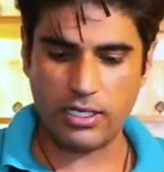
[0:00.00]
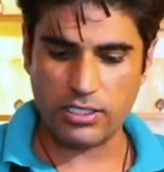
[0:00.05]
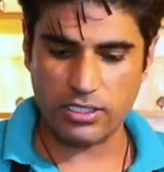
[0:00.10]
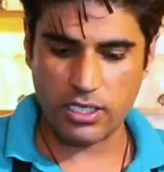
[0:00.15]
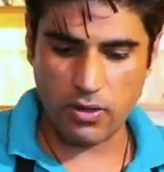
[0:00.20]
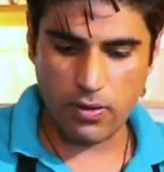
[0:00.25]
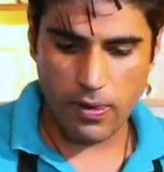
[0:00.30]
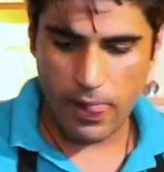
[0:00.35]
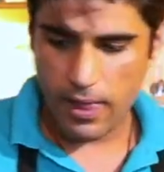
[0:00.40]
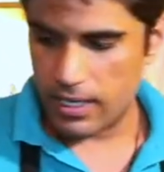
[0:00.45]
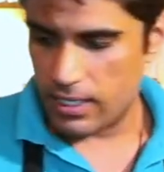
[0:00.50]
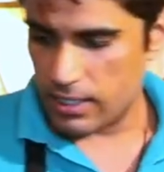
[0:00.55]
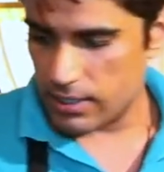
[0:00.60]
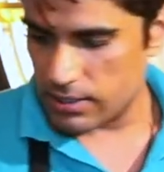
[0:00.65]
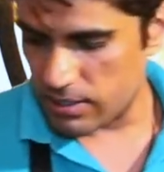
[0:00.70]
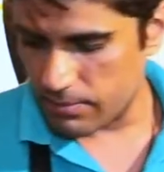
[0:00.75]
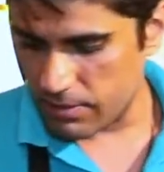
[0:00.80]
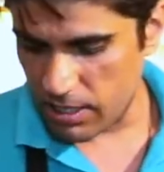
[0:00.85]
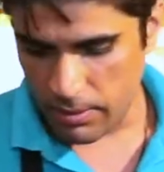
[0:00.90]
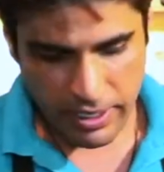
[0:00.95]
So
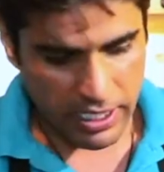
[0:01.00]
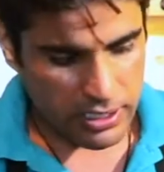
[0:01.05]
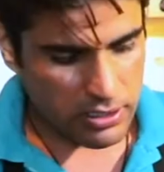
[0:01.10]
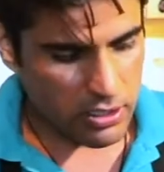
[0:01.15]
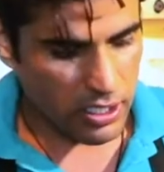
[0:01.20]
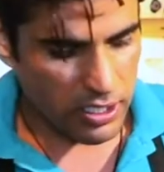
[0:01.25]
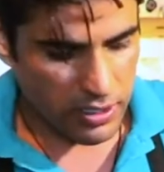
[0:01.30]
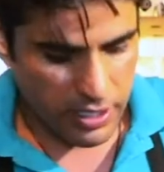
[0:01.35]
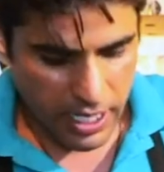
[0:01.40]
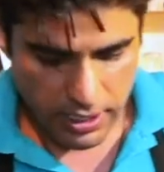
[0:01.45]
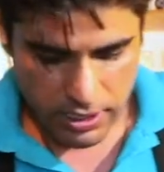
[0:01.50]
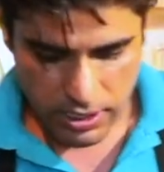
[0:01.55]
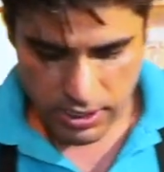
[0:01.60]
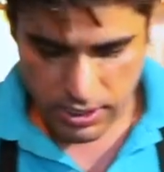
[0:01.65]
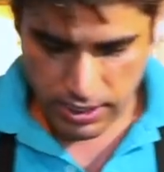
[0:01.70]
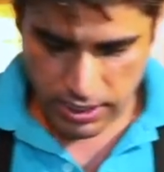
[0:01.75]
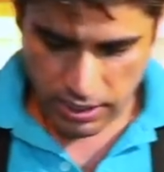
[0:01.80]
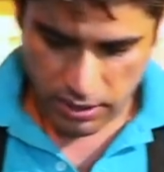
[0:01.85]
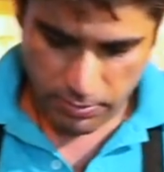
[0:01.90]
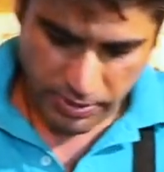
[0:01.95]
some nutmeg has gone in there, just a
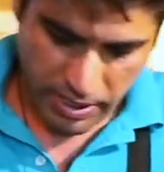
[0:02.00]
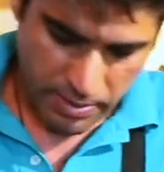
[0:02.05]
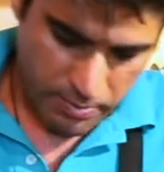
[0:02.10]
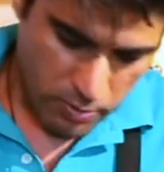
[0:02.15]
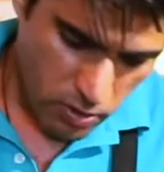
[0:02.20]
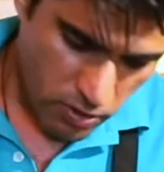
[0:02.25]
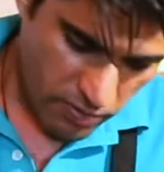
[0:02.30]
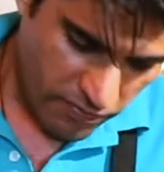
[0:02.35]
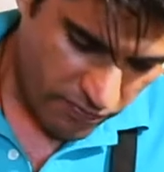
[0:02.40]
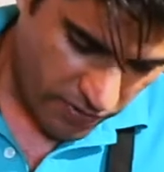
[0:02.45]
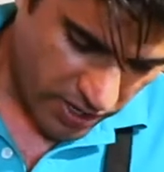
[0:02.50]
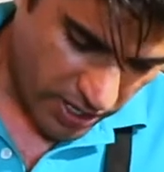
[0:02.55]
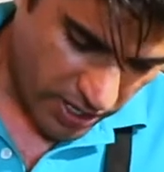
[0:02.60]
little bit more for